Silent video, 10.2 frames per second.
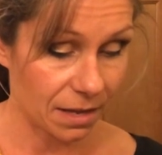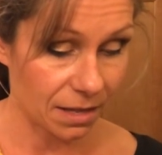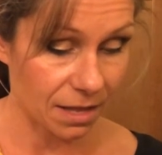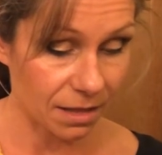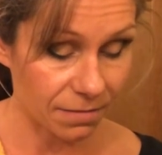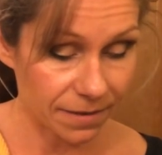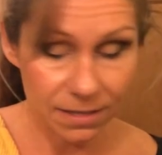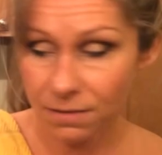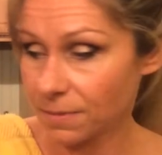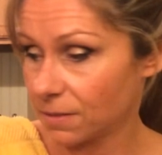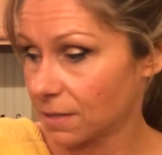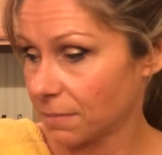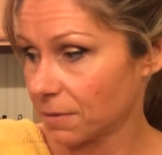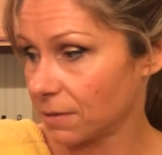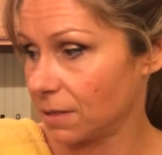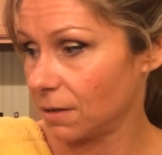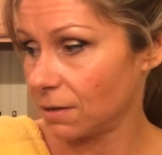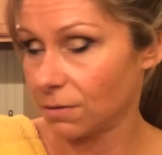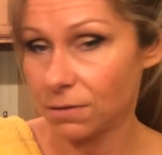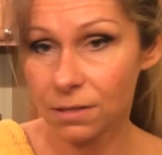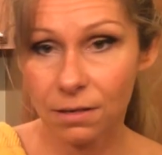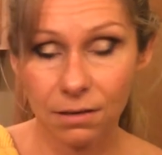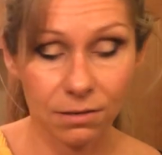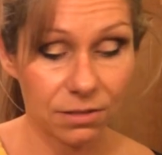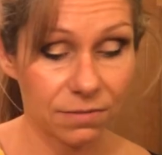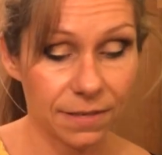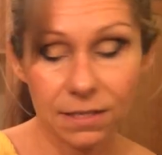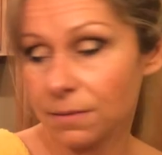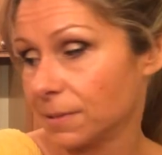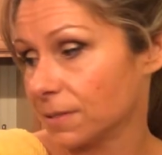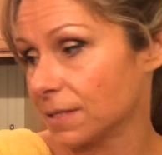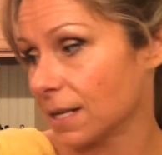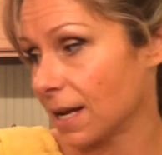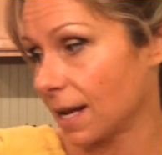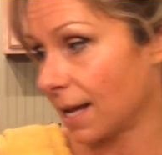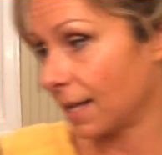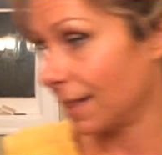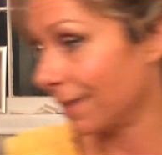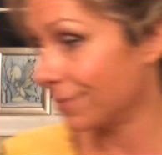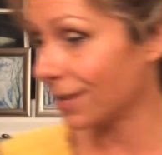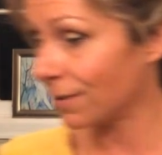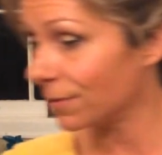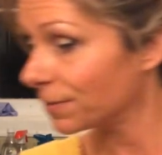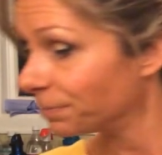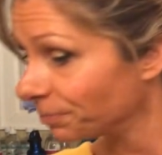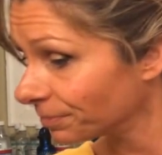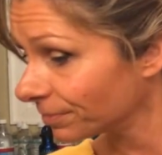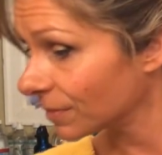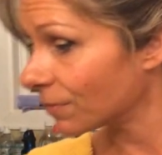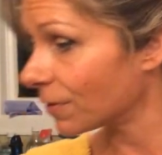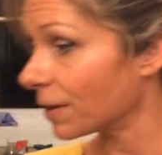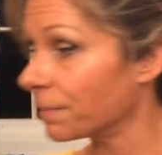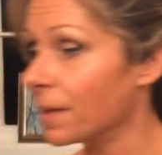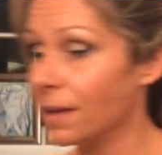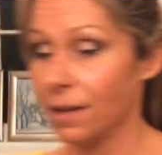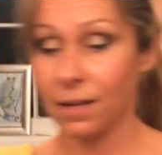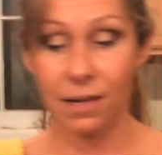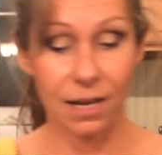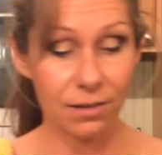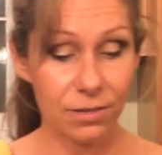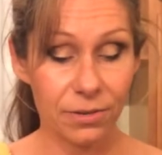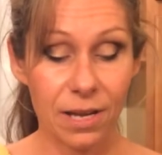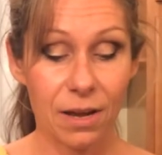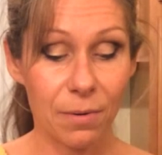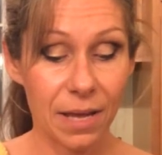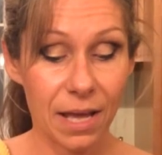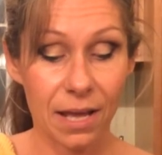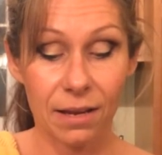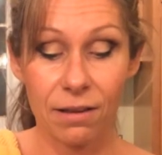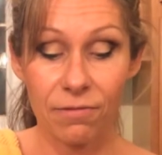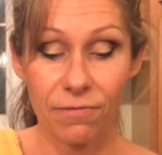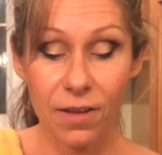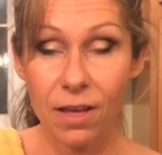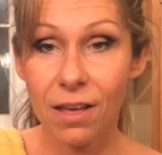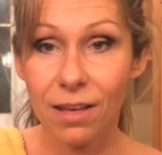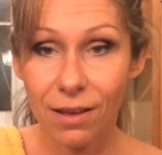And the other vegetables I'm going to use are just vegetables that I had left over. From a night or two ago we had pho